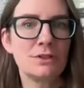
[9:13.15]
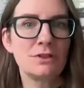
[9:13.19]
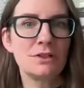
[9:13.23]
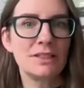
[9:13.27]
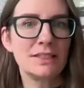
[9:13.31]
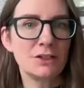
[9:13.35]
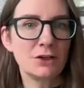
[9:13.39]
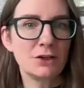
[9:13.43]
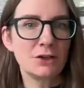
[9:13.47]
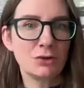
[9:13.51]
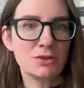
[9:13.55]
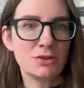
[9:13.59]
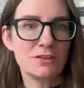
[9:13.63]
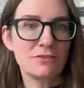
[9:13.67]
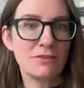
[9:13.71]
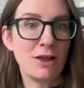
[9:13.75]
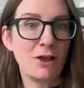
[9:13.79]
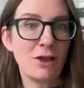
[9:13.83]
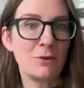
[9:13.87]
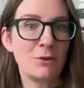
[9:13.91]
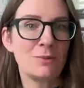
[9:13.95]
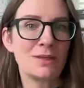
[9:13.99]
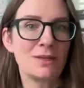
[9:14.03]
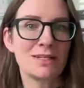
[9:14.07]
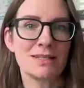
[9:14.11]
clinical
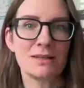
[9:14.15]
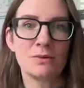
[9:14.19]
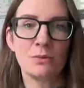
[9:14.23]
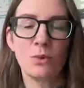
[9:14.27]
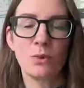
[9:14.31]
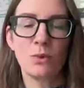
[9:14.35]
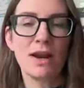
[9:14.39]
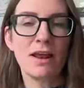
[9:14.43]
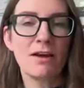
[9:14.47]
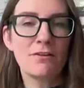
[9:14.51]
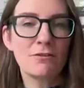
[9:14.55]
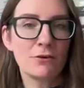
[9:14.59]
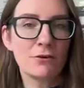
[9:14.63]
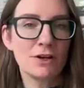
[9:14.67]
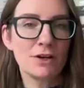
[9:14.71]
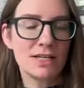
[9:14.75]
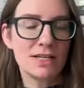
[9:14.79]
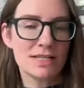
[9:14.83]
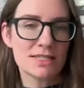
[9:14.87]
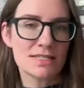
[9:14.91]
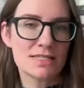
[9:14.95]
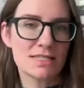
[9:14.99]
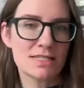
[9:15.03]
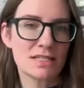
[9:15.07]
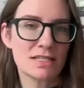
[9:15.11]
development, whatever
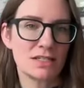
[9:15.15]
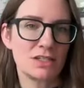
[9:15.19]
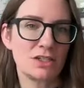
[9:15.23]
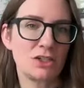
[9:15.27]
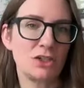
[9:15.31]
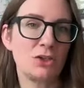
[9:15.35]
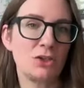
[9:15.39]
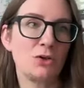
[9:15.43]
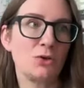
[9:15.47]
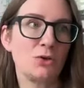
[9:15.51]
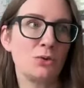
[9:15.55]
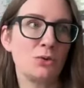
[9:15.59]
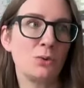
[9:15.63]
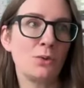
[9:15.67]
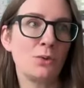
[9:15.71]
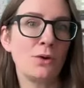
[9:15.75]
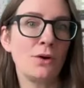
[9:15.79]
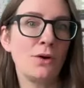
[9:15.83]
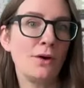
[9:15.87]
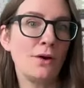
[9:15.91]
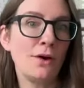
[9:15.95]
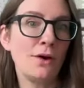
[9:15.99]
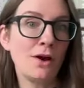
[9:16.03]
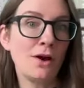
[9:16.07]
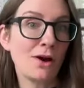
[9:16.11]
it is that
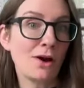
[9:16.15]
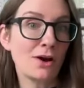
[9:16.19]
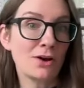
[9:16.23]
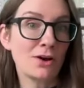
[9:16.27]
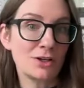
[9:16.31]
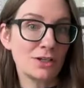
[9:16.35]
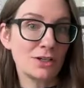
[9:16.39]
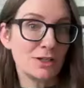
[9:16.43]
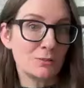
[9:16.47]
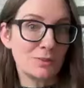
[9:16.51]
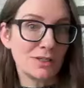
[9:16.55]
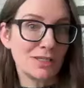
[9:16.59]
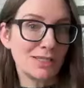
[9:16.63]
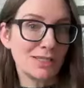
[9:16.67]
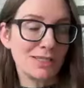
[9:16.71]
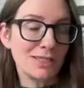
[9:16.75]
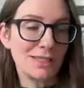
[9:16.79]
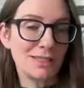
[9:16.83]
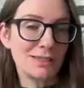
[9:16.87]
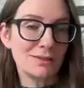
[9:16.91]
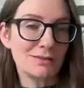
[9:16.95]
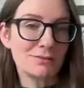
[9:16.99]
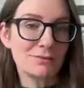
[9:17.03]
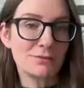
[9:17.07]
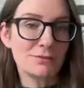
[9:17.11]
you are going to
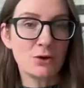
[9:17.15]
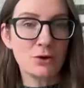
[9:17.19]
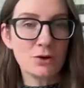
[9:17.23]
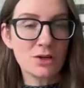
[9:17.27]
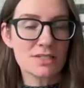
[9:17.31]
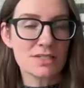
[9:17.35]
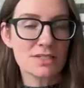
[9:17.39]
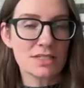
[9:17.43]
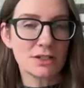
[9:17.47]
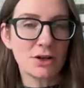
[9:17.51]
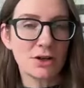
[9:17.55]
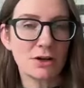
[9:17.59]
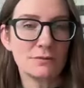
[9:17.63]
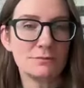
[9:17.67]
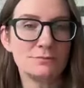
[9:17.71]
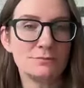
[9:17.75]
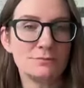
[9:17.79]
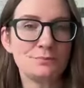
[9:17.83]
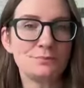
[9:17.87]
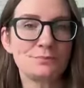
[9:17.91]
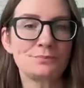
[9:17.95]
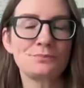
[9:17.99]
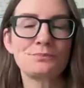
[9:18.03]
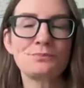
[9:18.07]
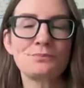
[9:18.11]
be focusing on.
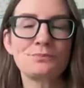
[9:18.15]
